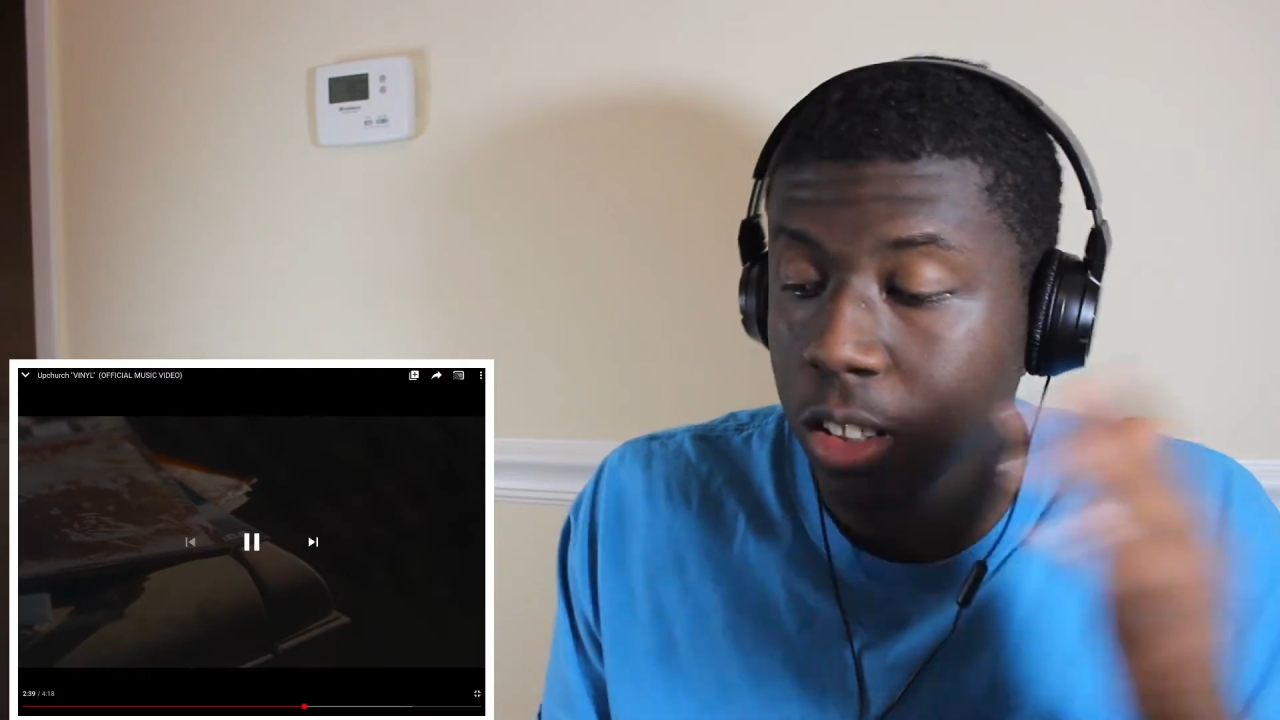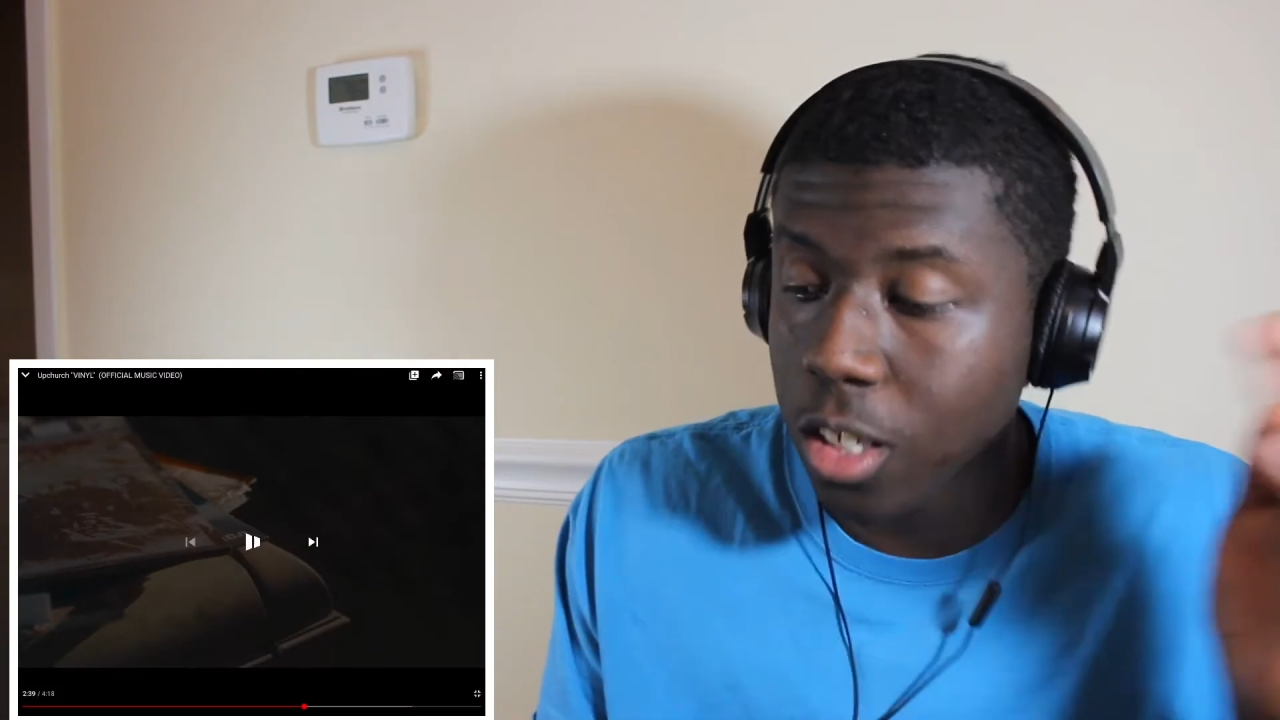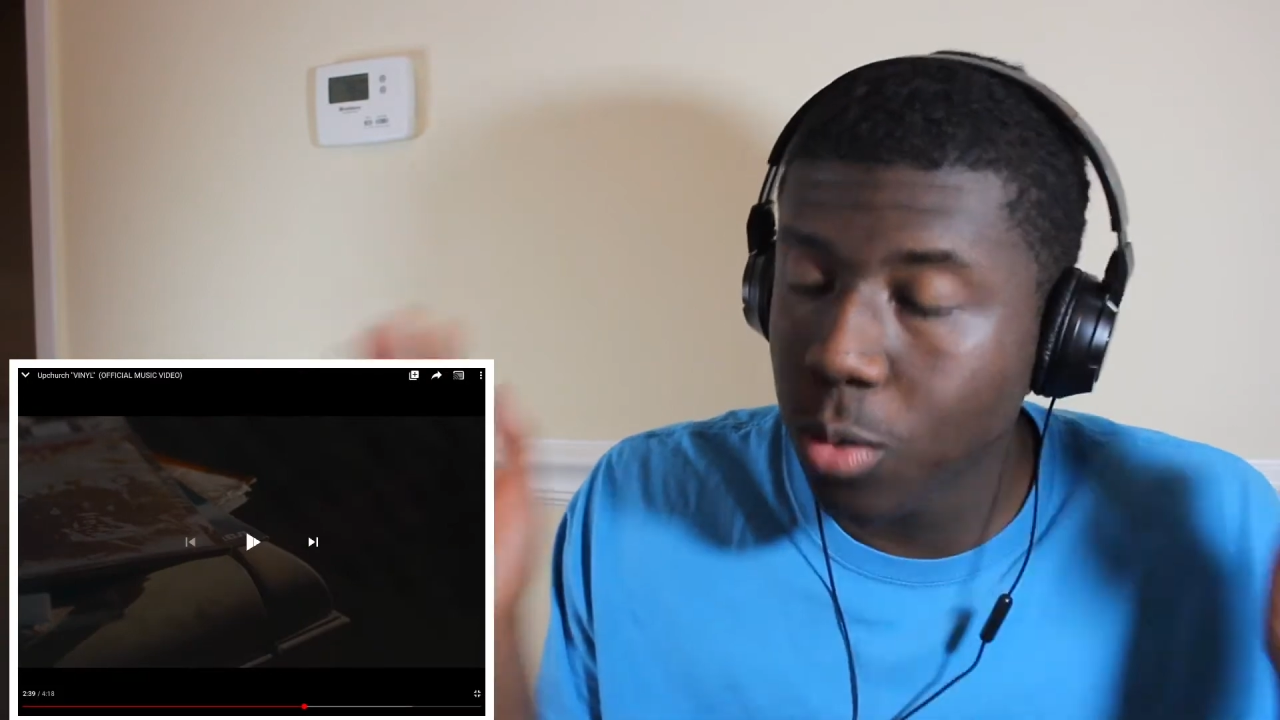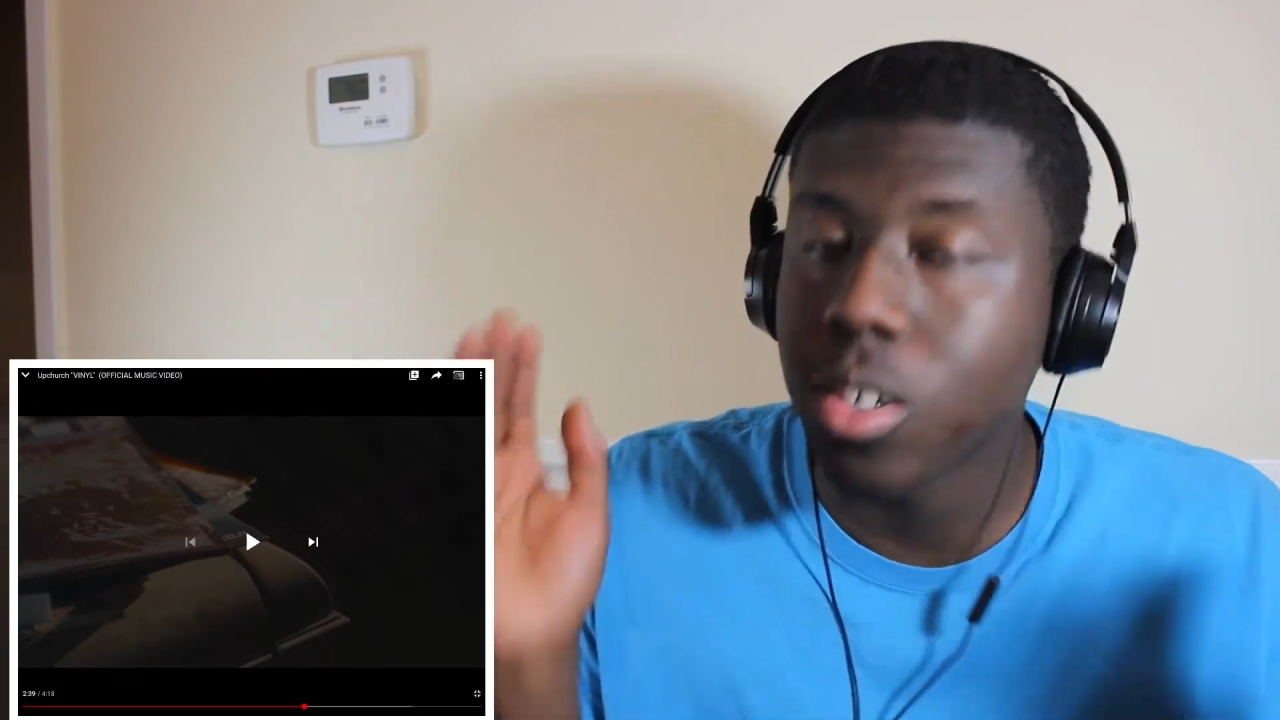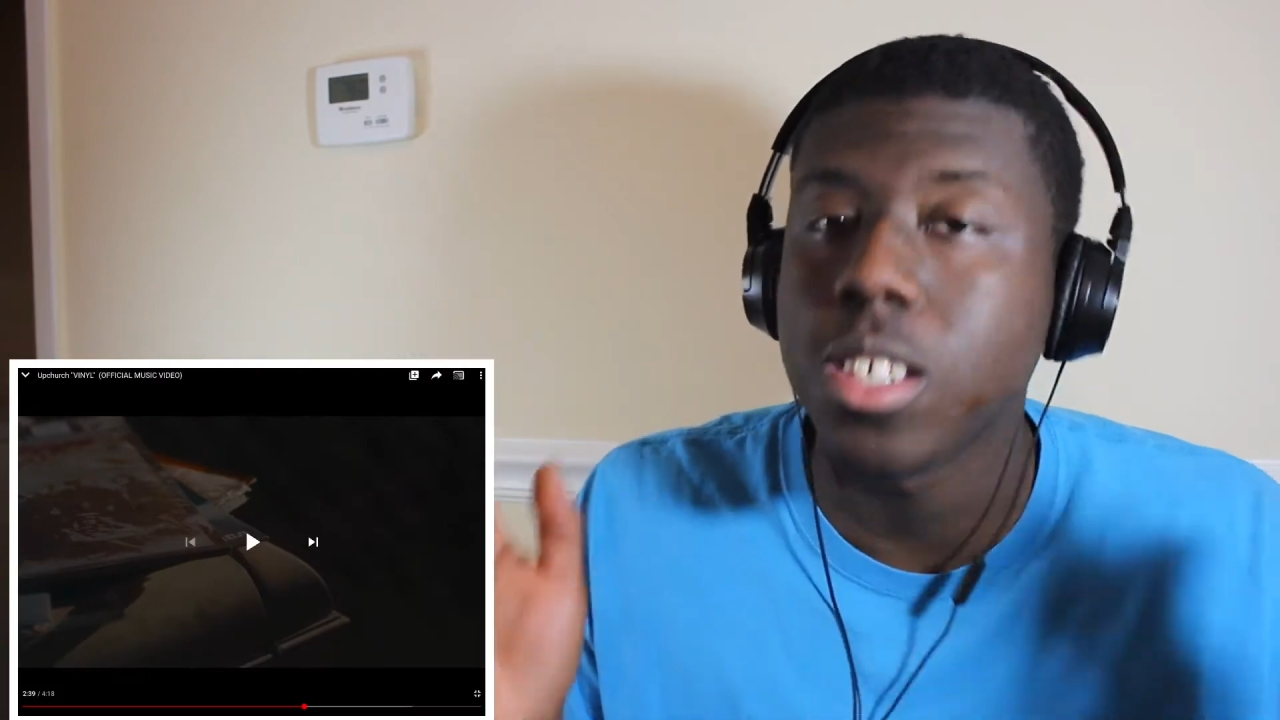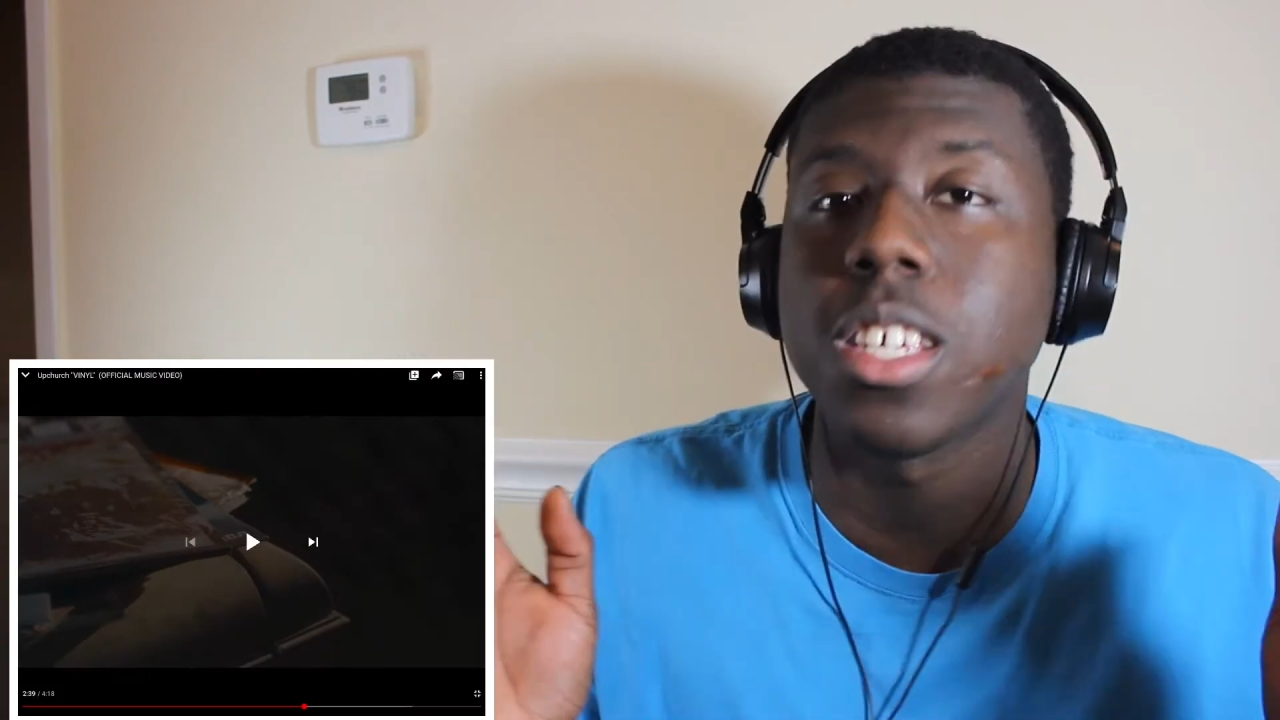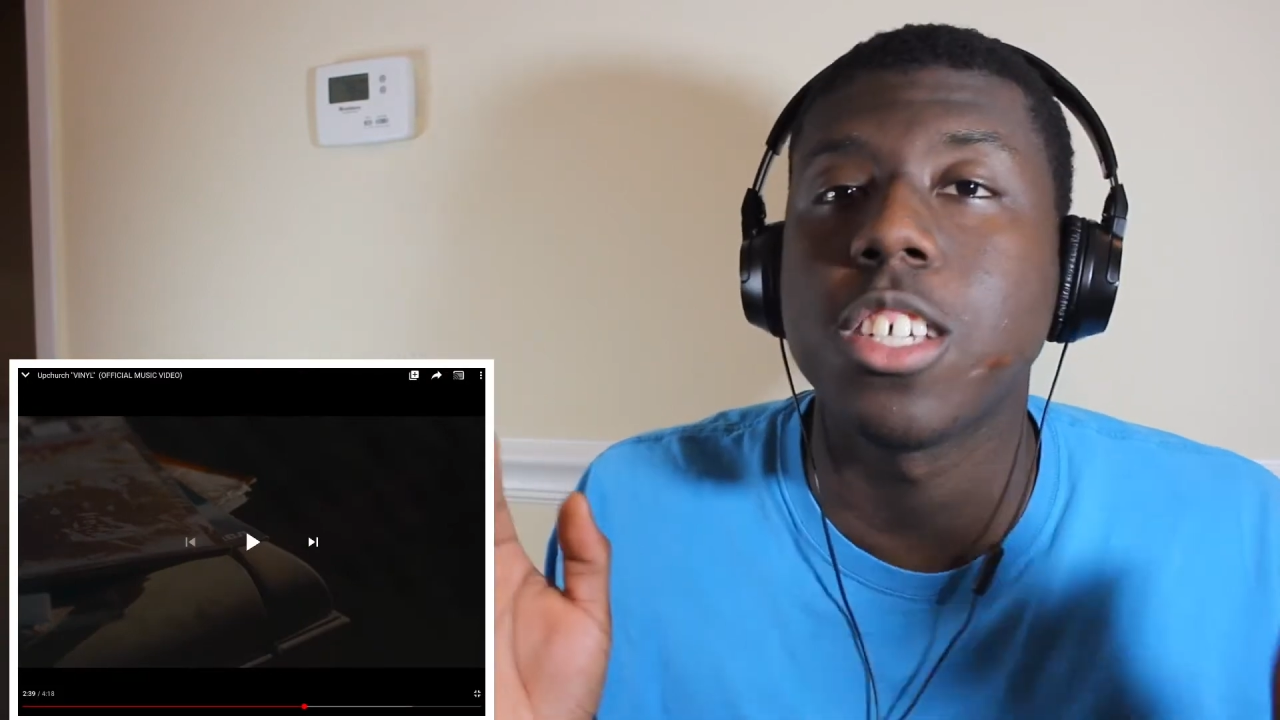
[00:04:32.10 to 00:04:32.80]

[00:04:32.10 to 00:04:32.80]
Just want to say